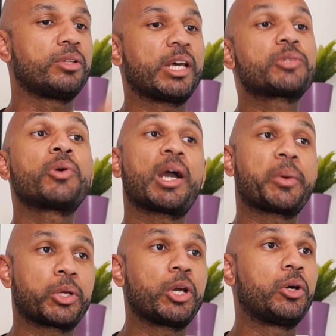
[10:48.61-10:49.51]
that's where I
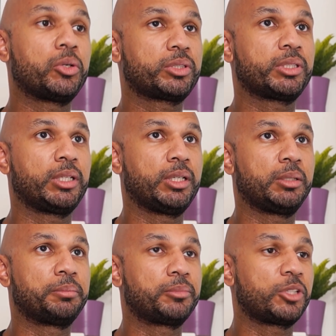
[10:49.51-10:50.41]
would go
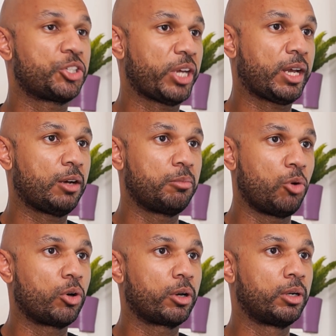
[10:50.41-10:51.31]
to check out
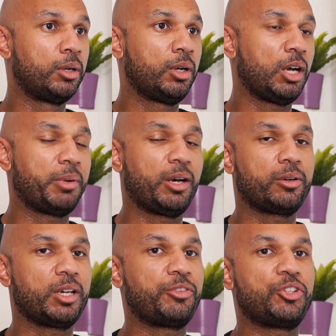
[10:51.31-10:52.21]
more
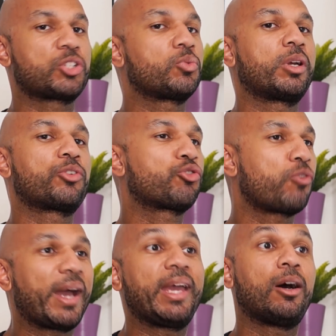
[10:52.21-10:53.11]
about, if you just want to
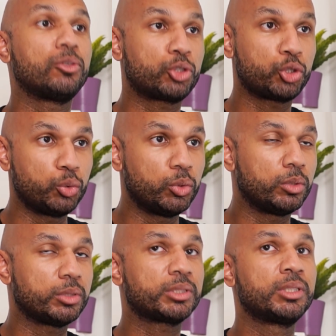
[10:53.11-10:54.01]
try out
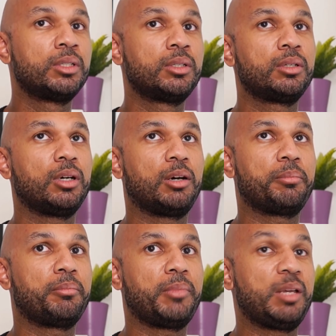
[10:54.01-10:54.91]
tools
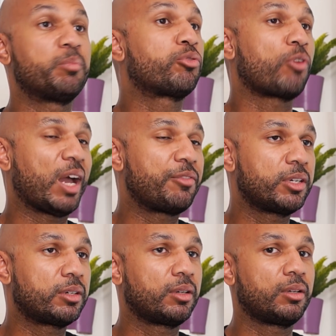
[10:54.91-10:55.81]
in
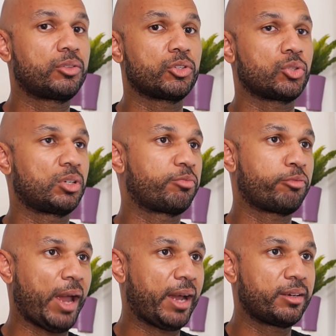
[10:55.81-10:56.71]
private to sort of
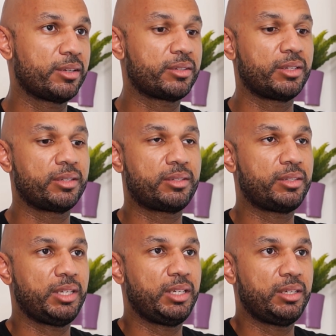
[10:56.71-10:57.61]
practice and
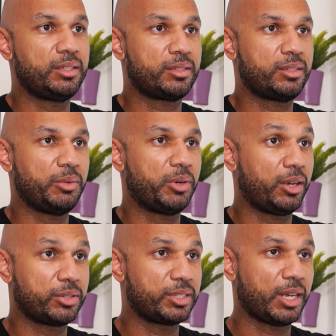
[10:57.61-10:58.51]
see what
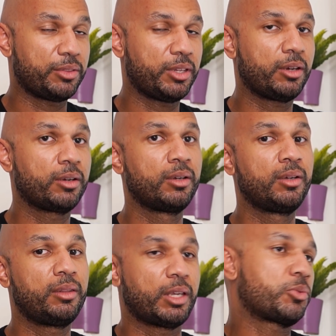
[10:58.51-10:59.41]
else is out there.
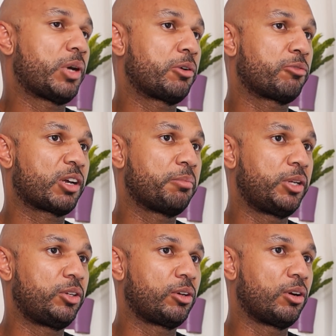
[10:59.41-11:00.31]
That's why I would
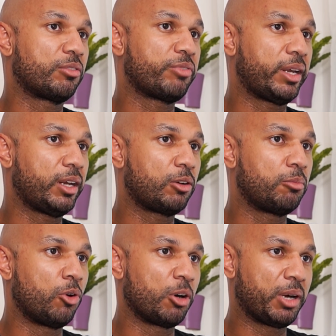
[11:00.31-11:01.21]
recommend you go to find out
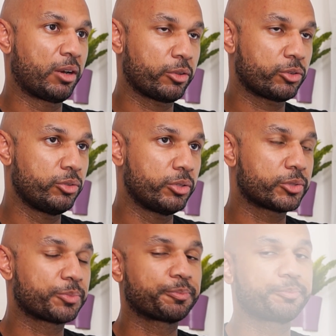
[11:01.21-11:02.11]
more about other
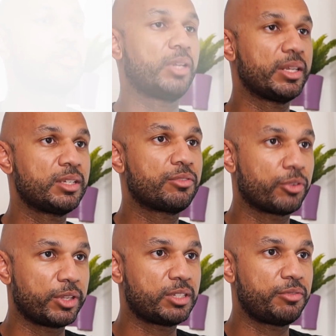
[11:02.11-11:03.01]
tools. So that's it
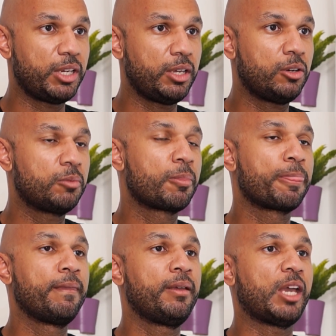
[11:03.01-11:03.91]
for this video.
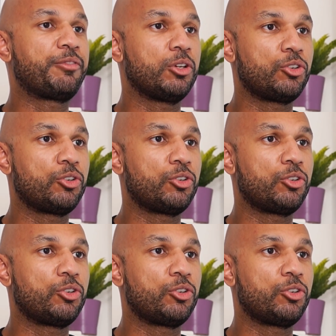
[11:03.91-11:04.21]
If you